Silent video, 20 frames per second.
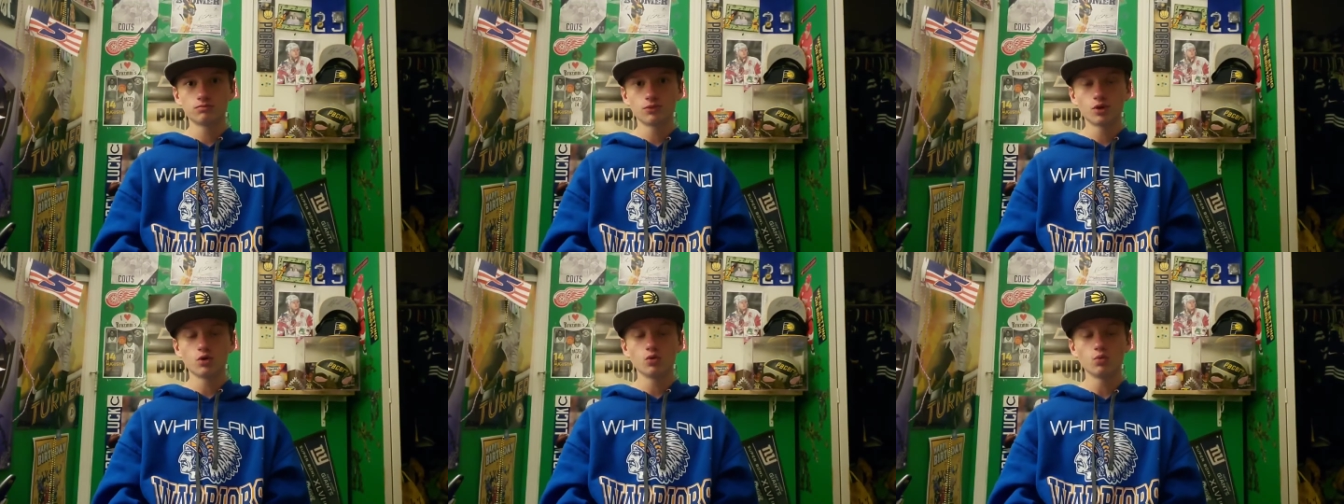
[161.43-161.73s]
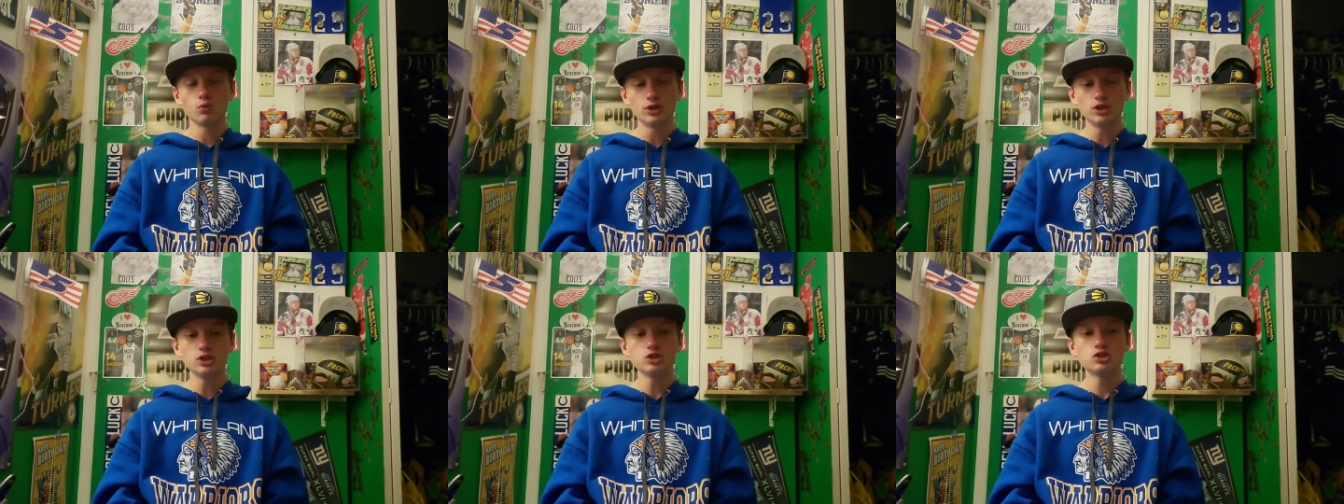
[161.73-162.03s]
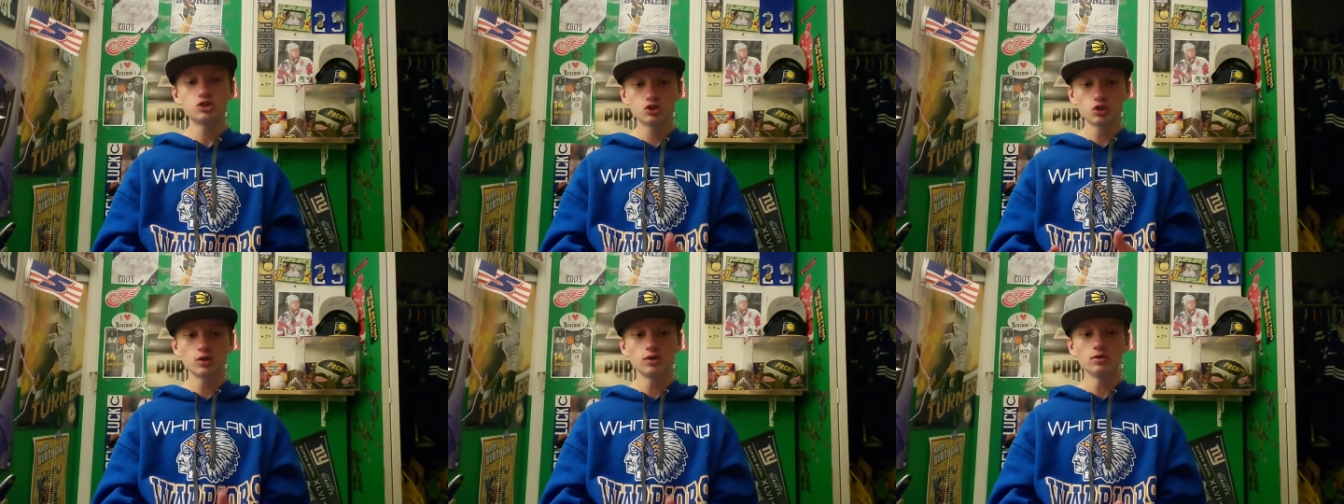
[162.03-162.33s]
We
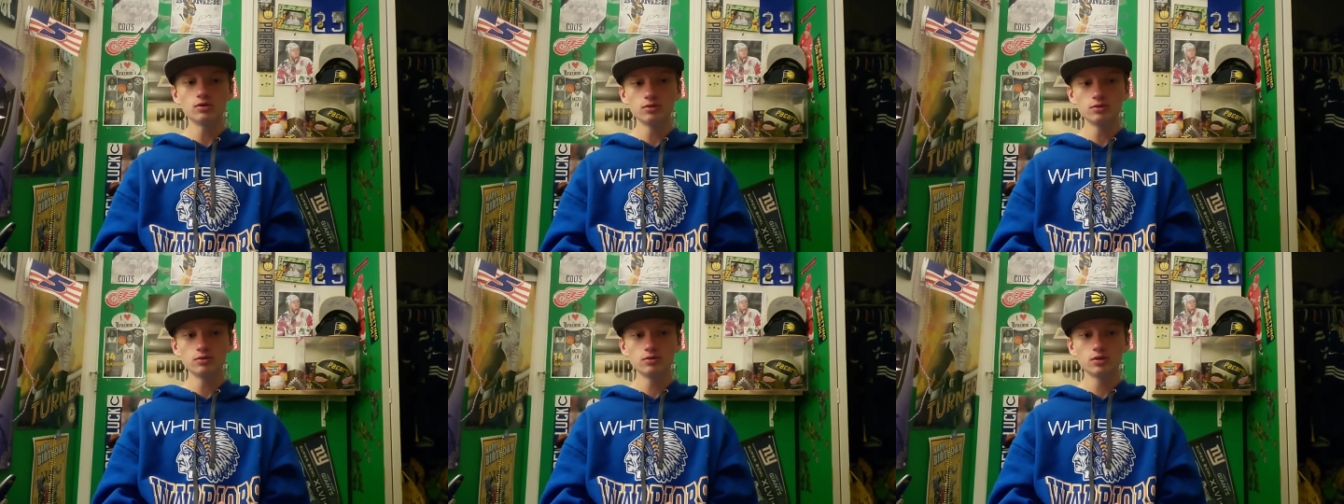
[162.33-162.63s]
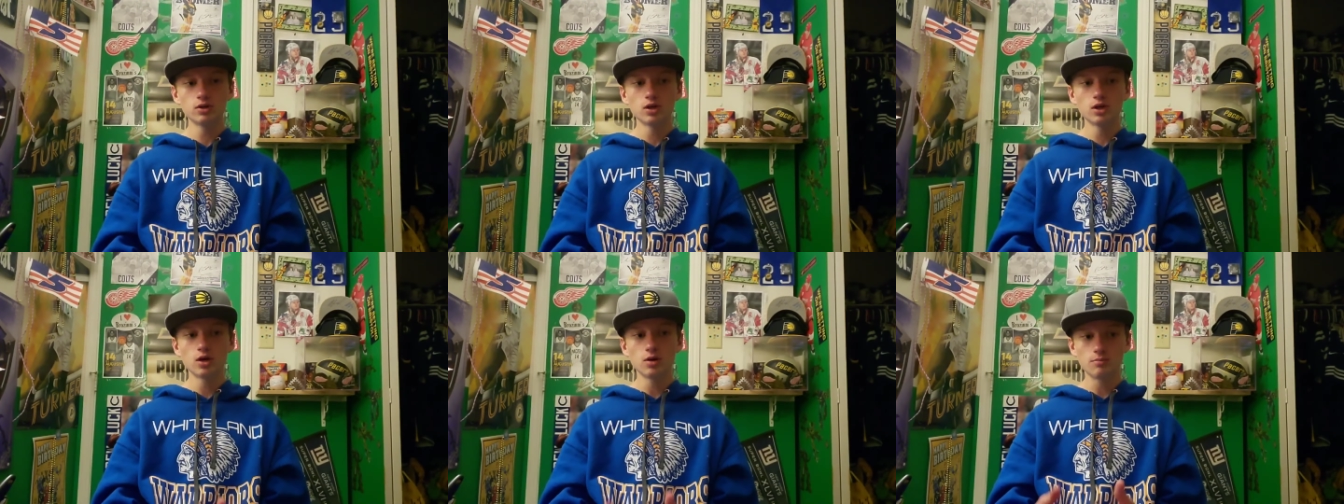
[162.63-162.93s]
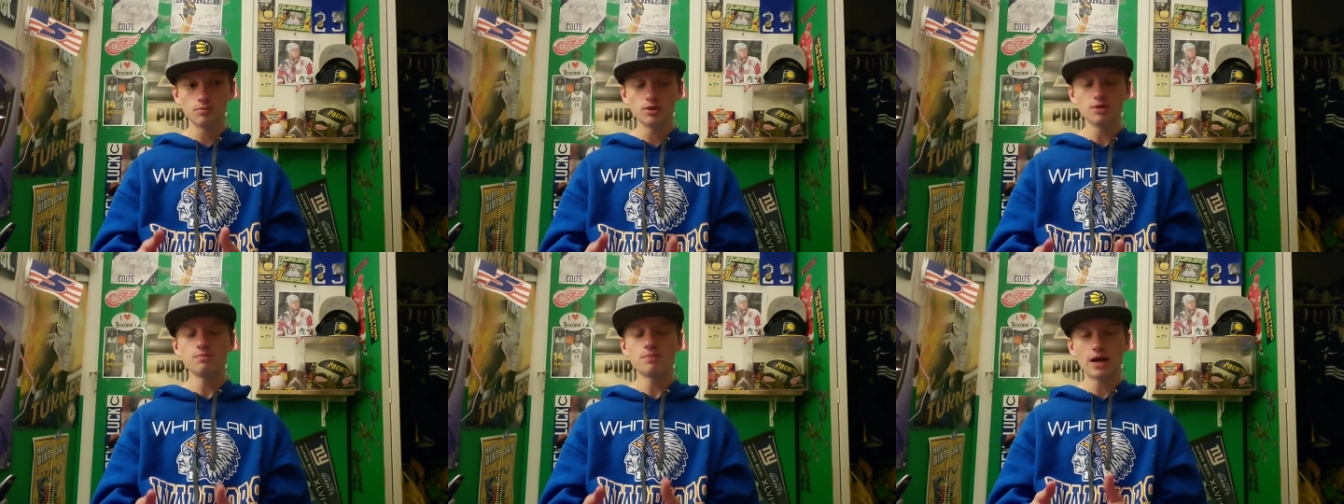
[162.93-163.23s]
shouldn't
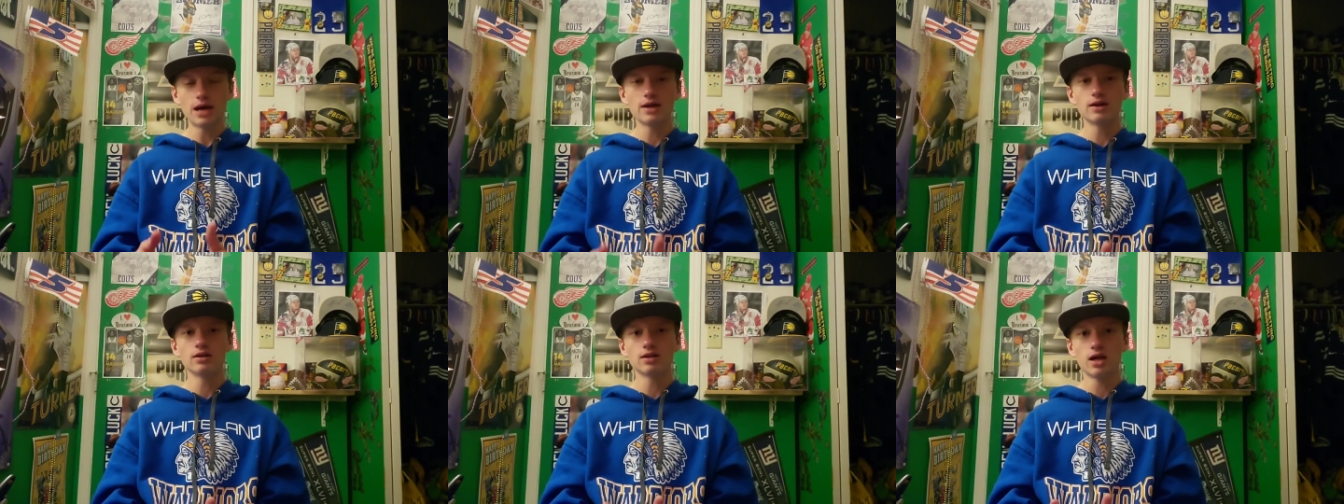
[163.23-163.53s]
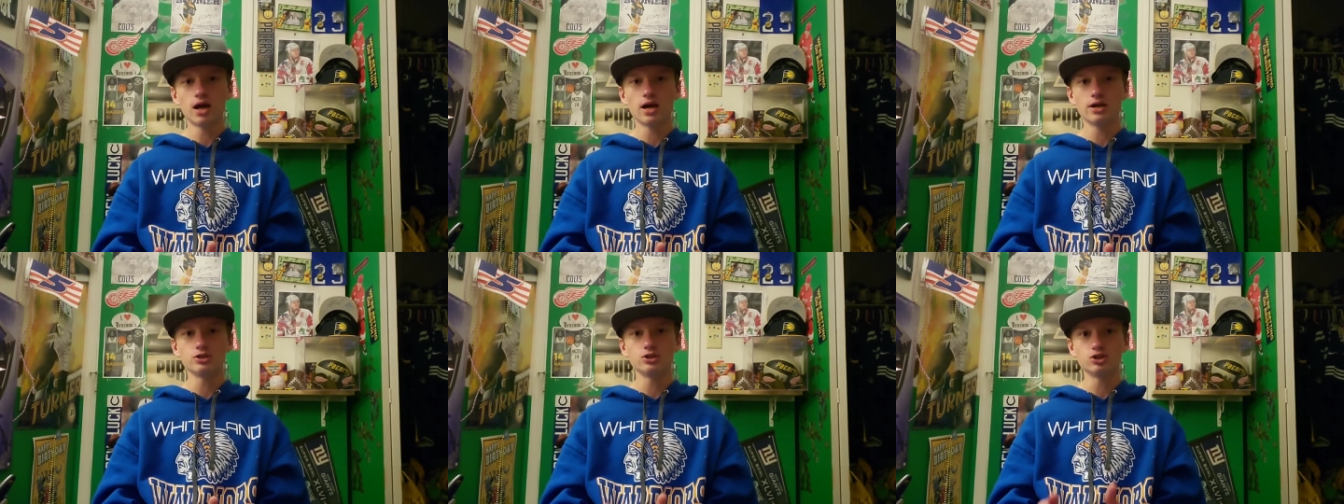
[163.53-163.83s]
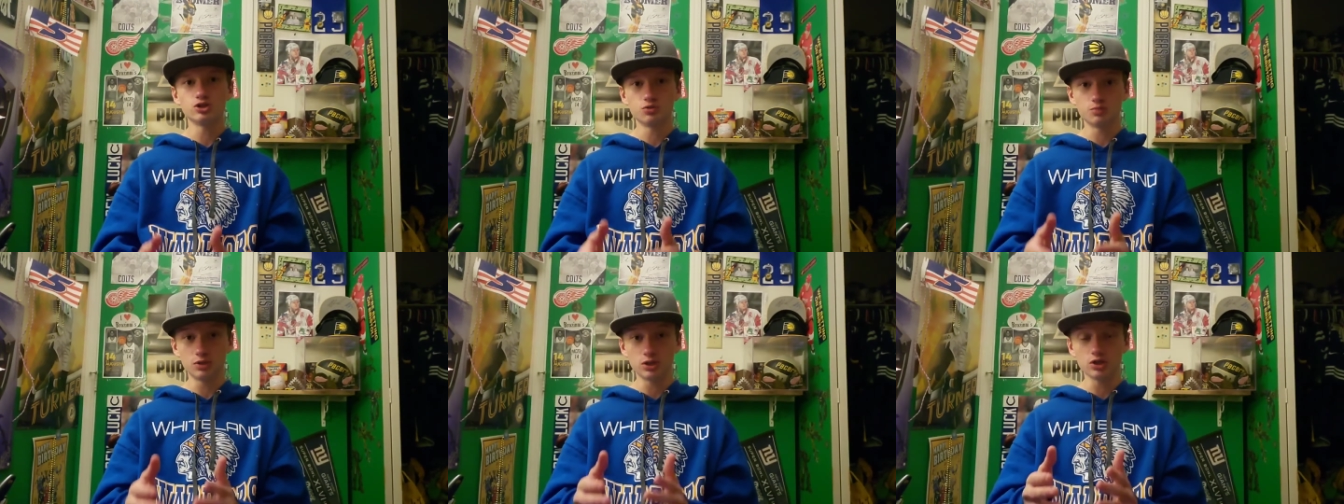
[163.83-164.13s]
be penalized
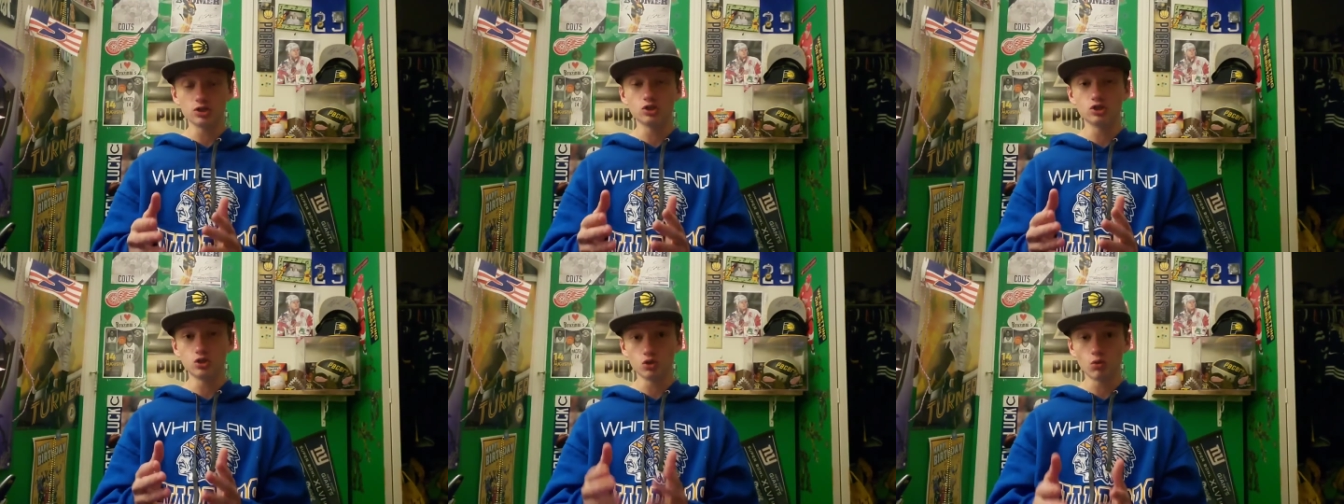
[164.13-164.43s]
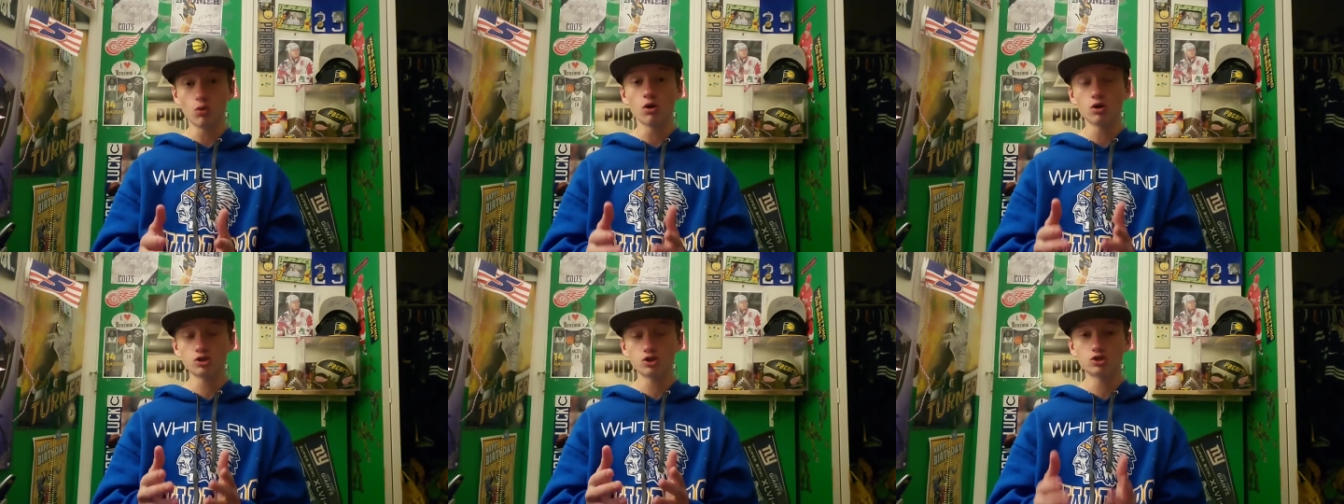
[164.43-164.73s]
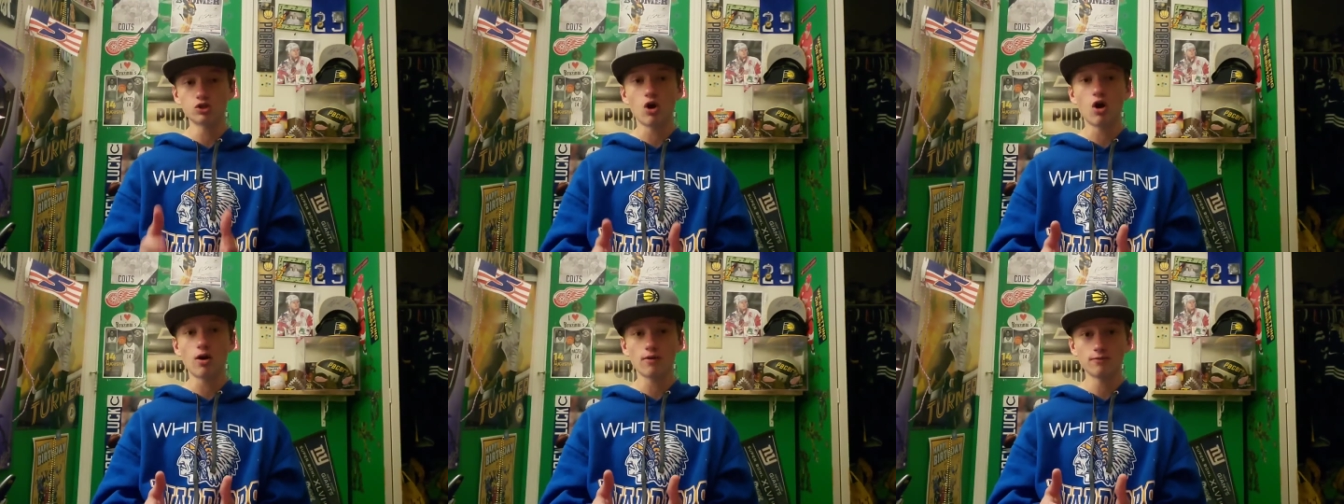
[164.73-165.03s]
just because you are
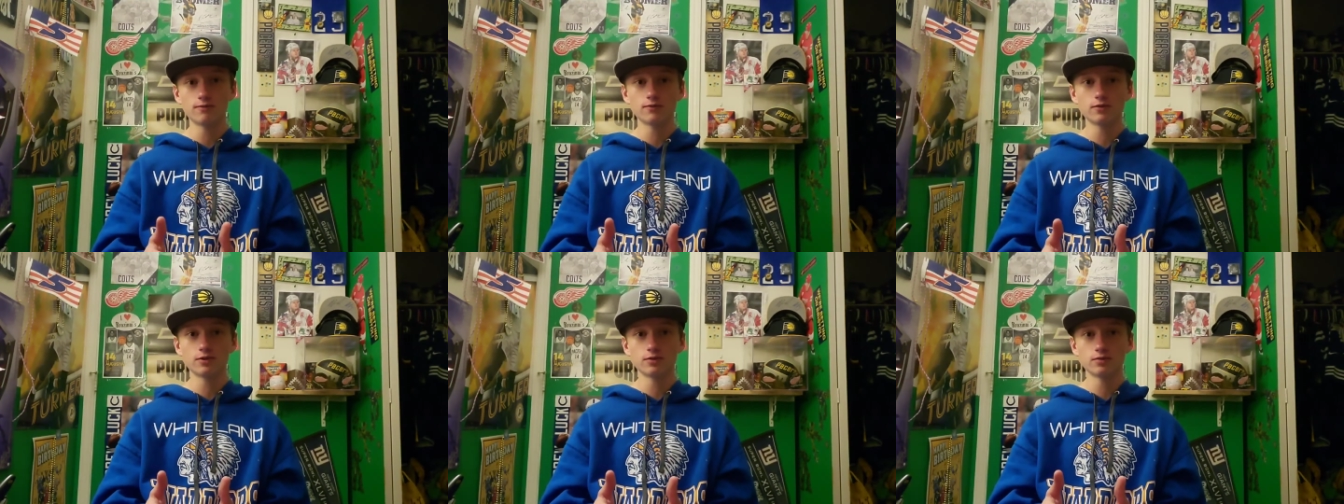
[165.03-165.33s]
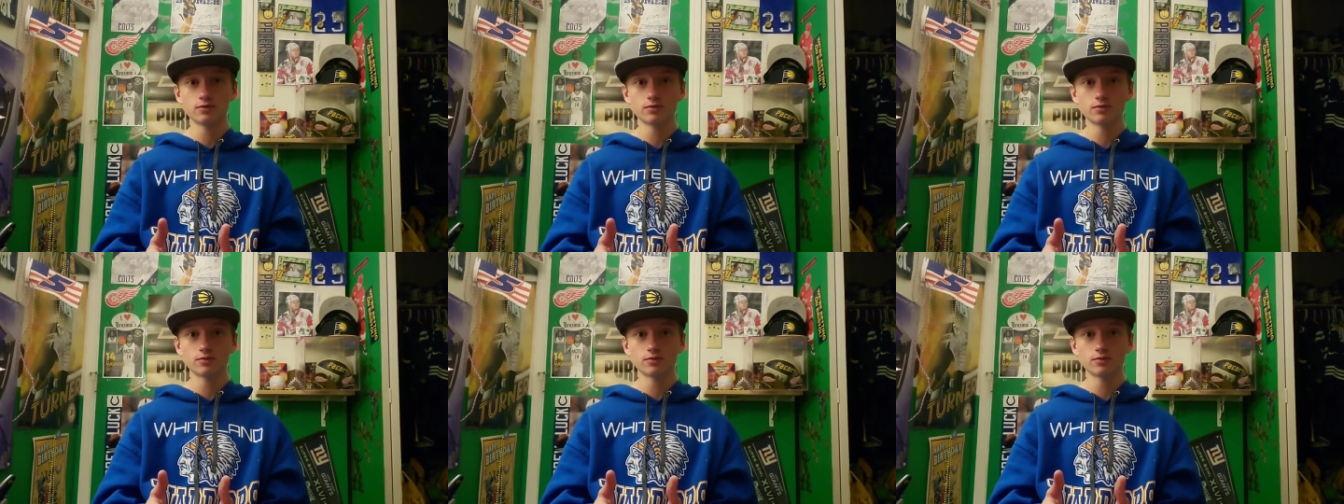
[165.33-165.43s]
soft.